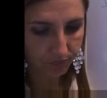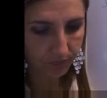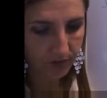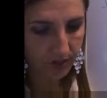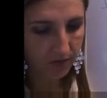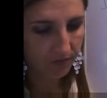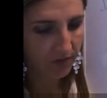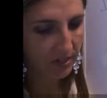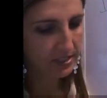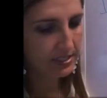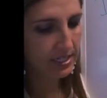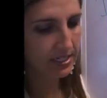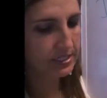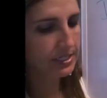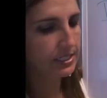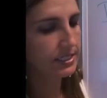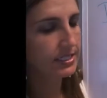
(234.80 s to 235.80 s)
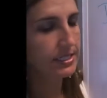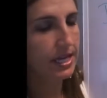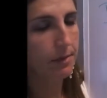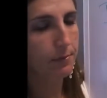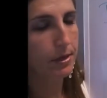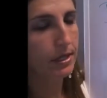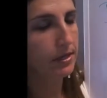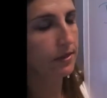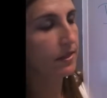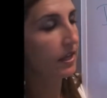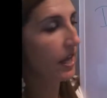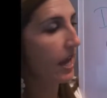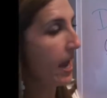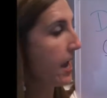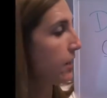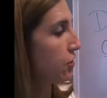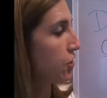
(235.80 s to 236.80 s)
If I said to debit the
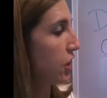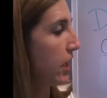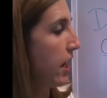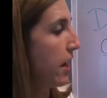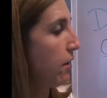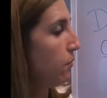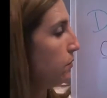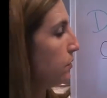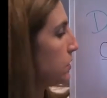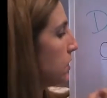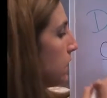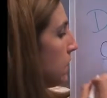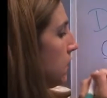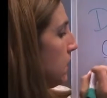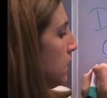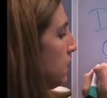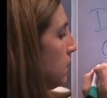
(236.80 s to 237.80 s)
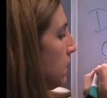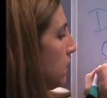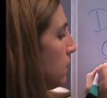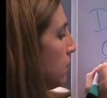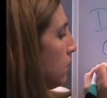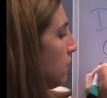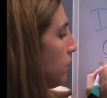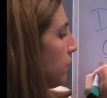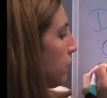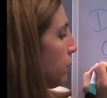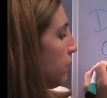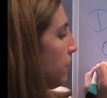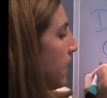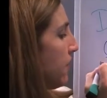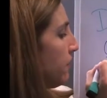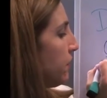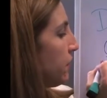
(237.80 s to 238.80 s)
cash account for
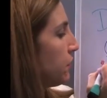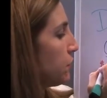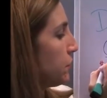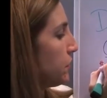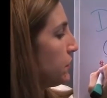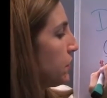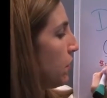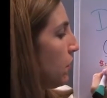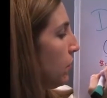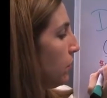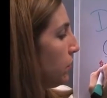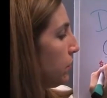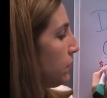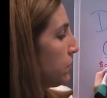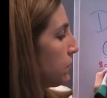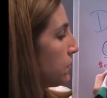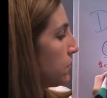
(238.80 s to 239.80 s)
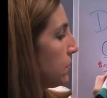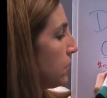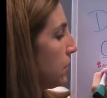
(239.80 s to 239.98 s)
$500,